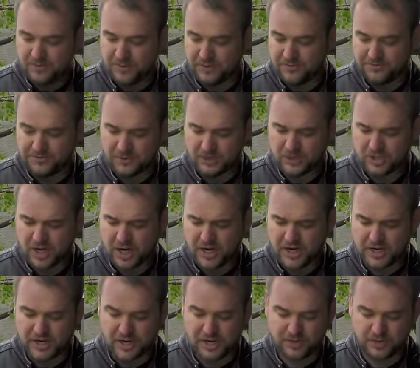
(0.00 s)
When it first
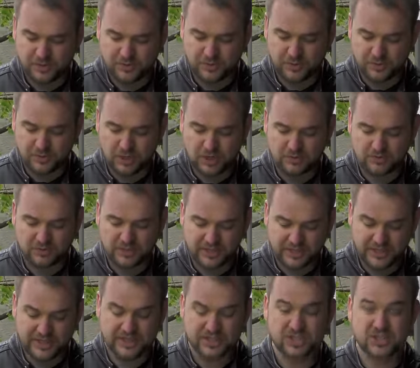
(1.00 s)
got announced, we were all
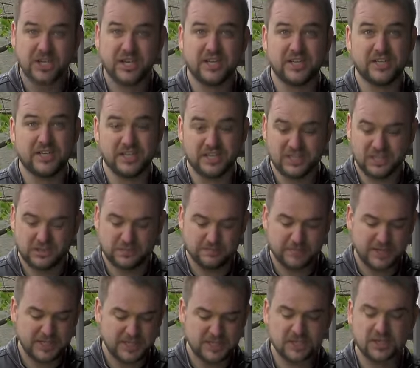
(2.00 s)
really excited because it's
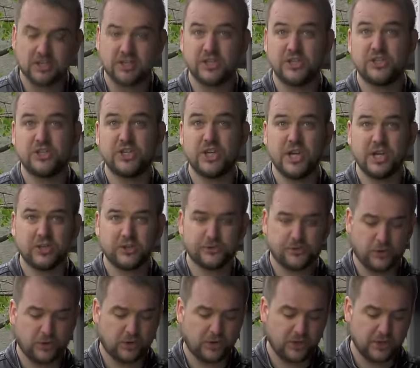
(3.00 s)
basically G H
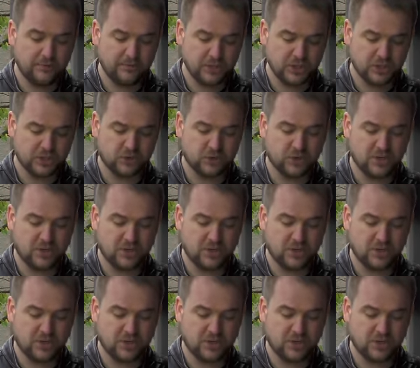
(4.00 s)
four image